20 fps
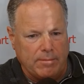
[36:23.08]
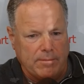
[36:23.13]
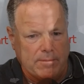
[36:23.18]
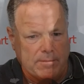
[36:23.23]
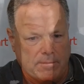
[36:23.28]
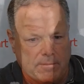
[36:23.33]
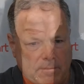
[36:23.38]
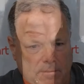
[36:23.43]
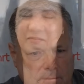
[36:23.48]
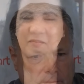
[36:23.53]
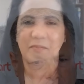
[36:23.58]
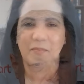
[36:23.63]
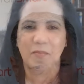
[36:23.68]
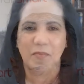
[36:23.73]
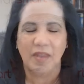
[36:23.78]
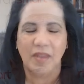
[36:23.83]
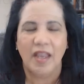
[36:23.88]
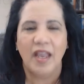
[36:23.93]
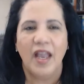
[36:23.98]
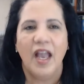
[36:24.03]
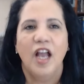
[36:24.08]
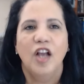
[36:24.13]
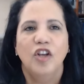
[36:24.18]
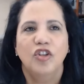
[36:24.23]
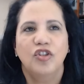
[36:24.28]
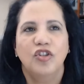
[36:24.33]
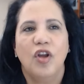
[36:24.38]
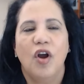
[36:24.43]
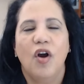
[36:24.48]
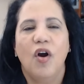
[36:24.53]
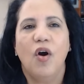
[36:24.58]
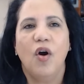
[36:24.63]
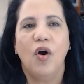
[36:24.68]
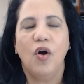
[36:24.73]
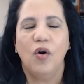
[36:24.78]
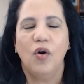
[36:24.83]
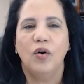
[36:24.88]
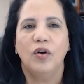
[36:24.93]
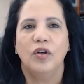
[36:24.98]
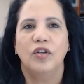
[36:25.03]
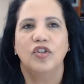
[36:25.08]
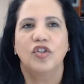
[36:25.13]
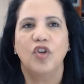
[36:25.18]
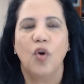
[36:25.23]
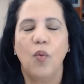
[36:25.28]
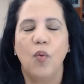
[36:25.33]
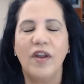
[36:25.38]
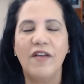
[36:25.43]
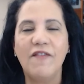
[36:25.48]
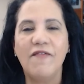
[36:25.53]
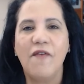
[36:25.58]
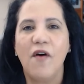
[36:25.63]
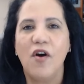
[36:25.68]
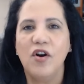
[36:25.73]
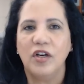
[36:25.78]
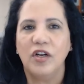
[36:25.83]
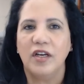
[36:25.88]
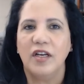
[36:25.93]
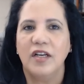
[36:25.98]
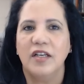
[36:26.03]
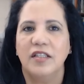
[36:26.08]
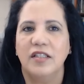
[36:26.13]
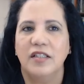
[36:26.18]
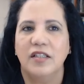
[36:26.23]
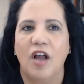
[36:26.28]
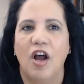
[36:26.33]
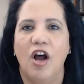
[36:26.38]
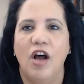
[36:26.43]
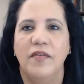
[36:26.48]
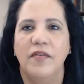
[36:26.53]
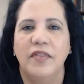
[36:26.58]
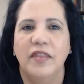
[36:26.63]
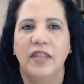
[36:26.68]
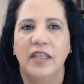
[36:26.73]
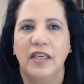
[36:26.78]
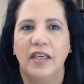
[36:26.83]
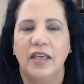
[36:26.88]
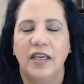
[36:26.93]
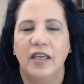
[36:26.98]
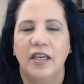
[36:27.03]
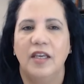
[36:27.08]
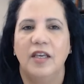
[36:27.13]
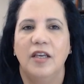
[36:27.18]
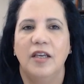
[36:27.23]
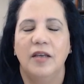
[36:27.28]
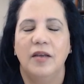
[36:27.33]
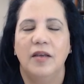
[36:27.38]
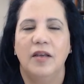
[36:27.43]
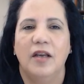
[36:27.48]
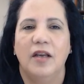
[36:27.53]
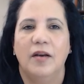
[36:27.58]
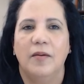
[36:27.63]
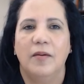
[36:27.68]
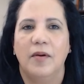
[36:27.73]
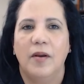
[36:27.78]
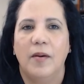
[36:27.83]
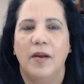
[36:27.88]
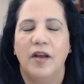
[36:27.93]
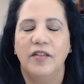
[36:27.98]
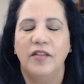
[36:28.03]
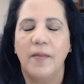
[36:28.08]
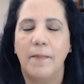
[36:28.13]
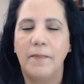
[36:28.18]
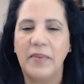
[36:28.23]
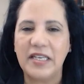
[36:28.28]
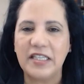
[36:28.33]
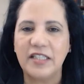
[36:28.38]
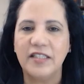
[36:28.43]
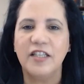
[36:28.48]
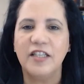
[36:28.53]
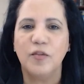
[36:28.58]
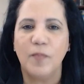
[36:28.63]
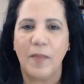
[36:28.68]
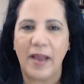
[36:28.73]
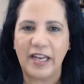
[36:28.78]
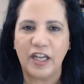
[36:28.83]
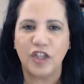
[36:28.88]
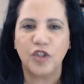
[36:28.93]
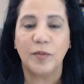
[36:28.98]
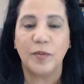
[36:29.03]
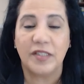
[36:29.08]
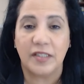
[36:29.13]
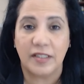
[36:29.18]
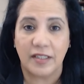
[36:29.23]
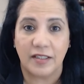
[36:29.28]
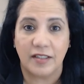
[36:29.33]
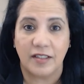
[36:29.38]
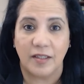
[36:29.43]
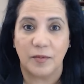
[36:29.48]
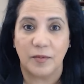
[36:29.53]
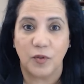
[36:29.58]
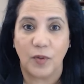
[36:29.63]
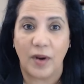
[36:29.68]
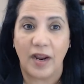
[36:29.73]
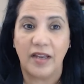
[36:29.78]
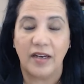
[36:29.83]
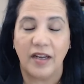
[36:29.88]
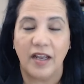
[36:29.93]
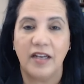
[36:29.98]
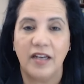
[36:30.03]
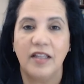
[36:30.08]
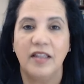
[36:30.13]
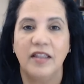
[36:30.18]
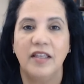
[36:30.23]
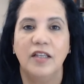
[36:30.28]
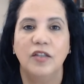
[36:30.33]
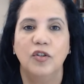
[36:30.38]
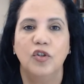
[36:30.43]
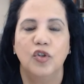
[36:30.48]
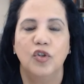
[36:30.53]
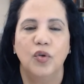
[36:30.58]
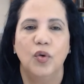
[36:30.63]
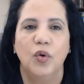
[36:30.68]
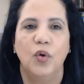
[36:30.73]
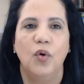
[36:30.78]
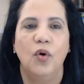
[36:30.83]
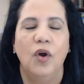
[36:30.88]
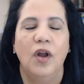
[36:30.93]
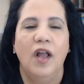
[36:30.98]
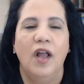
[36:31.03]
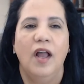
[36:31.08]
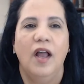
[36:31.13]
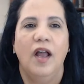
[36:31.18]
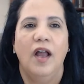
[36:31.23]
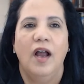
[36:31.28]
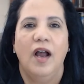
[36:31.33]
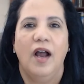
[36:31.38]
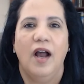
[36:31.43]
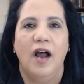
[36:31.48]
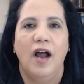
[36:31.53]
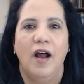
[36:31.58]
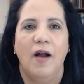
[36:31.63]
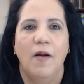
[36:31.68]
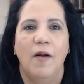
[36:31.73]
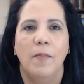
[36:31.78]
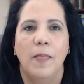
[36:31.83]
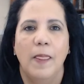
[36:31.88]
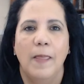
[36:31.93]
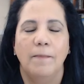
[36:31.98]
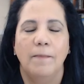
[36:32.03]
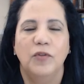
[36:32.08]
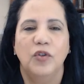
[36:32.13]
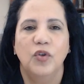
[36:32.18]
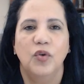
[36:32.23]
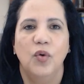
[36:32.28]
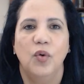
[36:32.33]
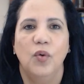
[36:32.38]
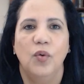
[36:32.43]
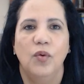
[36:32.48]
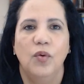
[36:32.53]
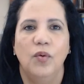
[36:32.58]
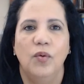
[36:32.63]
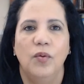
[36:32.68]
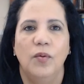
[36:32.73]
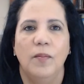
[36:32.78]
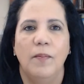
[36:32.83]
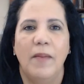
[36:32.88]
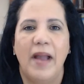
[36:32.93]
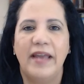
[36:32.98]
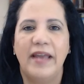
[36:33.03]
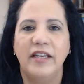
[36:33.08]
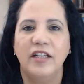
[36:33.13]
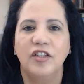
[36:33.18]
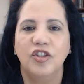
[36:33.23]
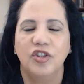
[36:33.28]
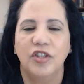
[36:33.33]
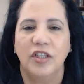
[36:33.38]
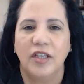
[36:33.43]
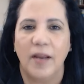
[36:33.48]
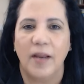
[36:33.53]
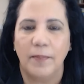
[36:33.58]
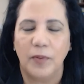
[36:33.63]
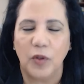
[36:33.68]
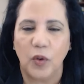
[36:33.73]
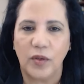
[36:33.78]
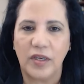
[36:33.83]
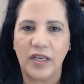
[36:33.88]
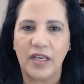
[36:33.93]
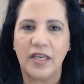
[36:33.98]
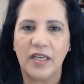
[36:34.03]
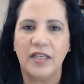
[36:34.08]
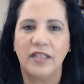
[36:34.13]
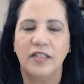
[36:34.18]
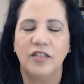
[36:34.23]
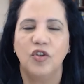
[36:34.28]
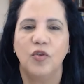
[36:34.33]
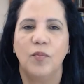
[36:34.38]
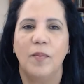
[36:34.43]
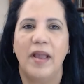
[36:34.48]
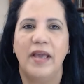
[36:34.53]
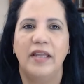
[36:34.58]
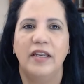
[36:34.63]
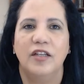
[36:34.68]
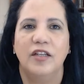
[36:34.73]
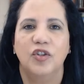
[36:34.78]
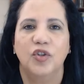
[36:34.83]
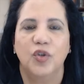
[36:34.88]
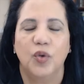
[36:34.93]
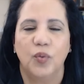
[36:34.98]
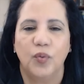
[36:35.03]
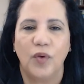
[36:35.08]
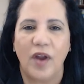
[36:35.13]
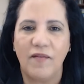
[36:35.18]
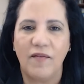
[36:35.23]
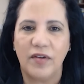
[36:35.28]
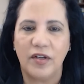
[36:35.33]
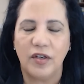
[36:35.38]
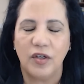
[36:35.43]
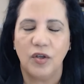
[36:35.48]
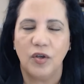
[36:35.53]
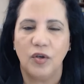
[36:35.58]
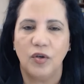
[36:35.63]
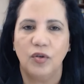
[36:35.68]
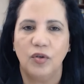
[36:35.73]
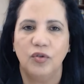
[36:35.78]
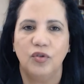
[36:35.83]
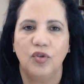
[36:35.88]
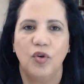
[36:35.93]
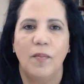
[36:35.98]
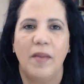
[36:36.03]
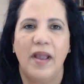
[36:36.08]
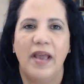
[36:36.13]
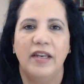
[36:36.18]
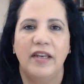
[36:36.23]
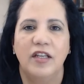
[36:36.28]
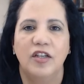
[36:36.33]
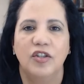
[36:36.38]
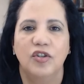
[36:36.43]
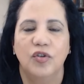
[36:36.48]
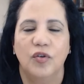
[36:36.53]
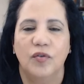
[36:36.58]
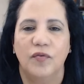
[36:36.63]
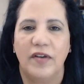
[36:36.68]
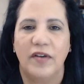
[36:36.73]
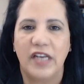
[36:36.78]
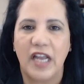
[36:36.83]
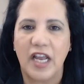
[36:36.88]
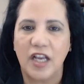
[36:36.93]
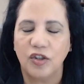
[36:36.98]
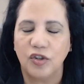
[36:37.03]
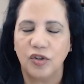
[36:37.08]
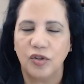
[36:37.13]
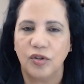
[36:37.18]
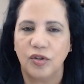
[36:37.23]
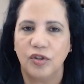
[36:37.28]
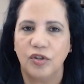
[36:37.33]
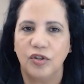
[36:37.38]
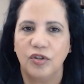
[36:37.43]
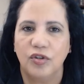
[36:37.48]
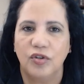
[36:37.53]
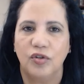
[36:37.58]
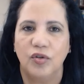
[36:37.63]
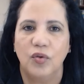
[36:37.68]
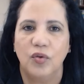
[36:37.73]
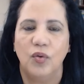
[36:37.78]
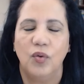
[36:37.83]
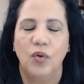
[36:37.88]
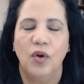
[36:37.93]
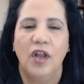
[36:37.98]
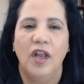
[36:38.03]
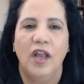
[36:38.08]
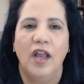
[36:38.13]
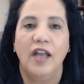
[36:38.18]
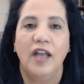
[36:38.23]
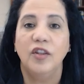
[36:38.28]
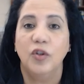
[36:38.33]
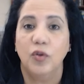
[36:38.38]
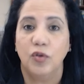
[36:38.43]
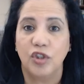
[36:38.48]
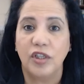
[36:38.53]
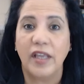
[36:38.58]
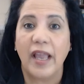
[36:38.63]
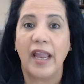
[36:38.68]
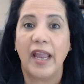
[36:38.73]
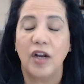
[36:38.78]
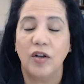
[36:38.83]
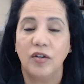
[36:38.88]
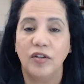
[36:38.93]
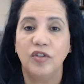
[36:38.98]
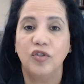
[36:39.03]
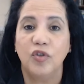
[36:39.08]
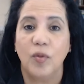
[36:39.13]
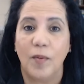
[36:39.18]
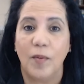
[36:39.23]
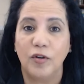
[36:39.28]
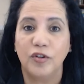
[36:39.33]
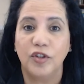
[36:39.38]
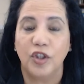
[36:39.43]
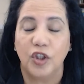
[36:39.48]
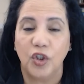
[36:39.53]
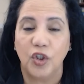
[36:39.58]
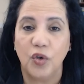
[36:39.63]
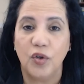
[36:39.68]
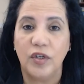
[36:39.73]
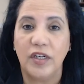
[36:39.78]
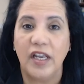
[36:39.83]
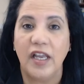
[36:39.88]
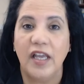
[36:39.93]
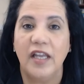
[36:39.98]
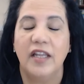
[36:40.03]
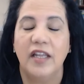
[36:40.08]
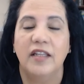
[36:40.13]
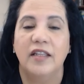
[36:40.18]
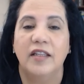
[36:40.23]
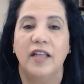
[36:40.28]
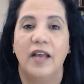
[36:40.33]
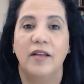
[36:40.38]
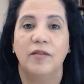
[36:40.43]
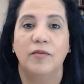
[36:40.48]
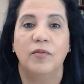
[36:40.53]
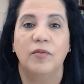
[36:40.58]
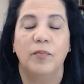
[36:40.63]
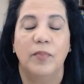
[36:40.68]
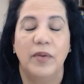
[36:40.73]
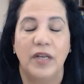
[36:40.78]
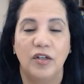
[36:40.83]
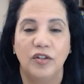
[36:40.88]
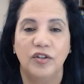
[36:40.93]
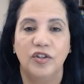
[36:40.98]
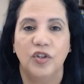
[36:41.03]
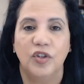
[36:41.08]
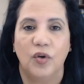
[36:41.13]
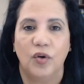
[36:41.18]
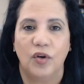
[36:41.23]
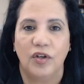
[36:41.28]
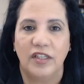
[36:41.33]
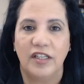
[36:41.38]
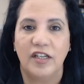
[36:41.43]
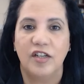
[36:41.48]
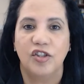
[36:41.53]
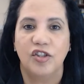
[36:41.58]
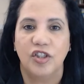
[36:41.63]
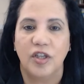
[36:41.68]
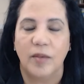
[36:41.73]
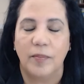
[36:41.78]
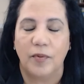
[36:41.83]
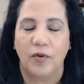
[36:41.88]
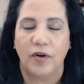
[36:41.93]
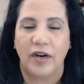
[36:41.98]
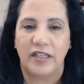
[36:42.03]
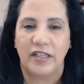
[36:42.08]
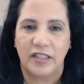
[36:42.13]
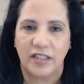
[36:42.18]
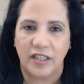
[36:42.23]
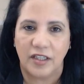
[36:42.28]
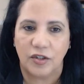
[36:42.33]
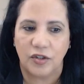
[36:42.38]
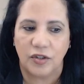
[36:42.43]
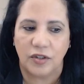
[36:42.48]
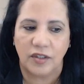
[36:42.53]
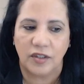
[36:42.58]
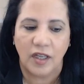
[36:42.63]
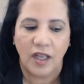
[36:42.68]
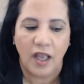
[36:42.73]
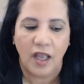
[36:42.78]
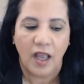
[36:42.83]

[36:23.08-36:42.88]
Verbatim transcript: Mm-hmm. So, so we focus on the on the business management systems, right? Anything to um, to manage the employees, to manage your revenue, to manage your financials, to and to scale into multi-unit and and build your leadership organization.